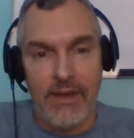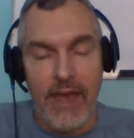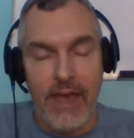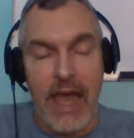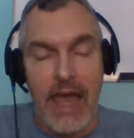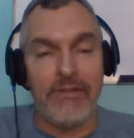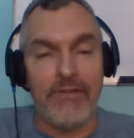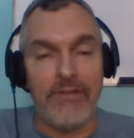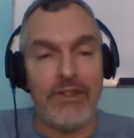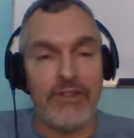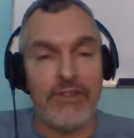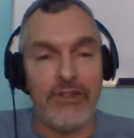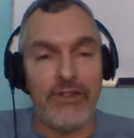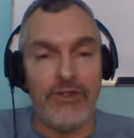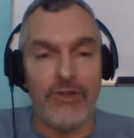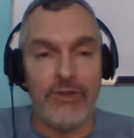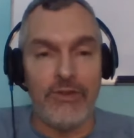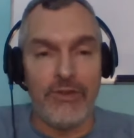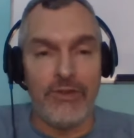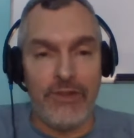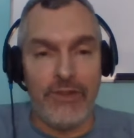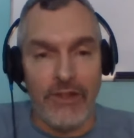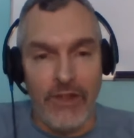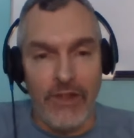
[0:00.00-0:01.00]
having to do
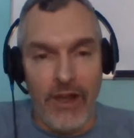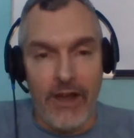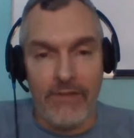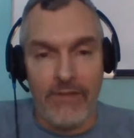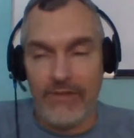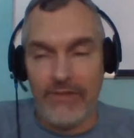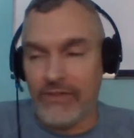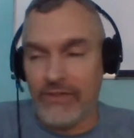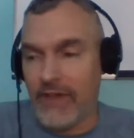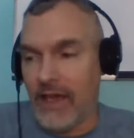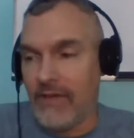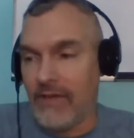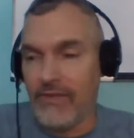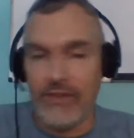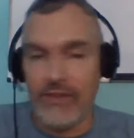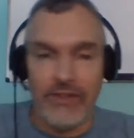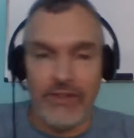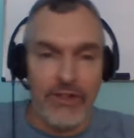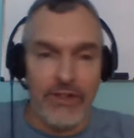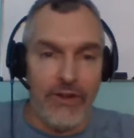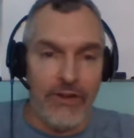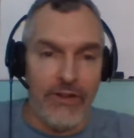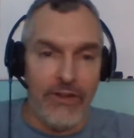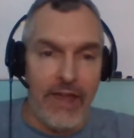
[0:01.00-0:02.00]
with the law of
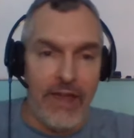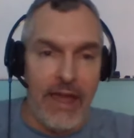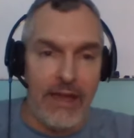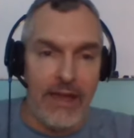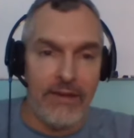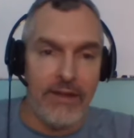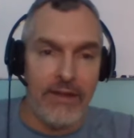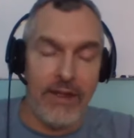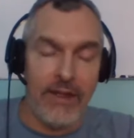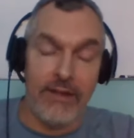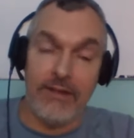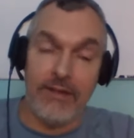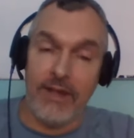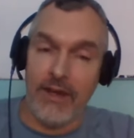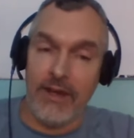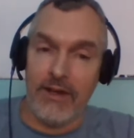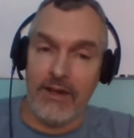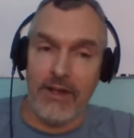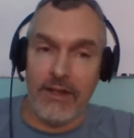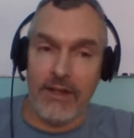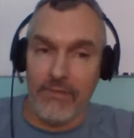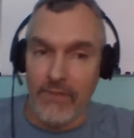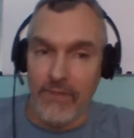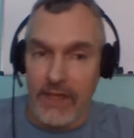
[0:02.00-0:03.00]
salvage and all that, and
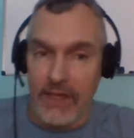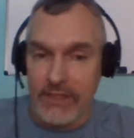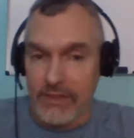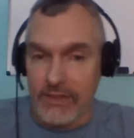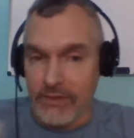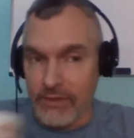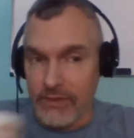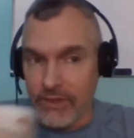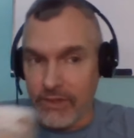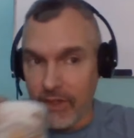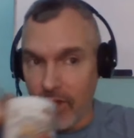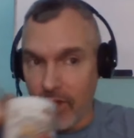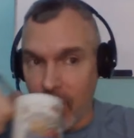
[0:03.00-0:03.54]
derelict vessels.